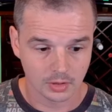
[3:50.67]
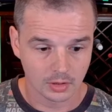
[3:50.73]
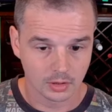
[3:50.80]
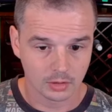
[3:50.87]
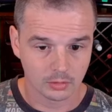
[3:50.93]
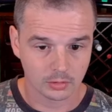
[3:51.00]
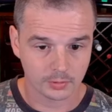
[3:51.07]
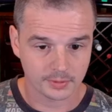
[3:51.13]

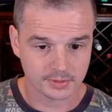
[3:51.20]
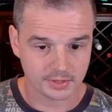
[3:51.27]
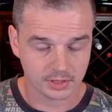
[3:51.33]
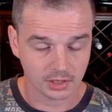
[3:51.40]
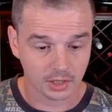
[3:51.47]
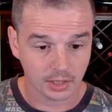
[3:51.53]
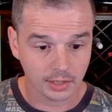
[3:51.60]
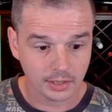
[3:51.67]
What do we see?
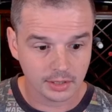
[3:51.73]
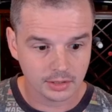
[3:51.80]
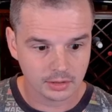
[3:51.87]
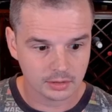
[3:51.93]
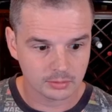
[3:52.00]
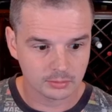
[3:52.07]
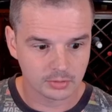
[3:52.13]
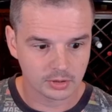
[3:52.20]
Hyena
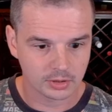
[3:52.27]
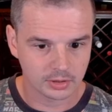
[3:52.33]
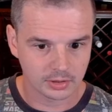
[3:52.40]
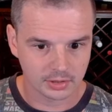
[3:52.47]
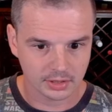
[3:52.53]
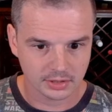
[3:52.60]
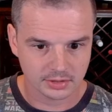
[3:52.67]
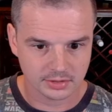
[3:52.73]
Umbra, and
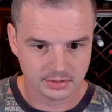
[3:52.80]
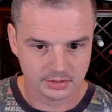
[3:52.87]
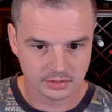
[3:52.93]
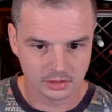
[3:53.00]
that's got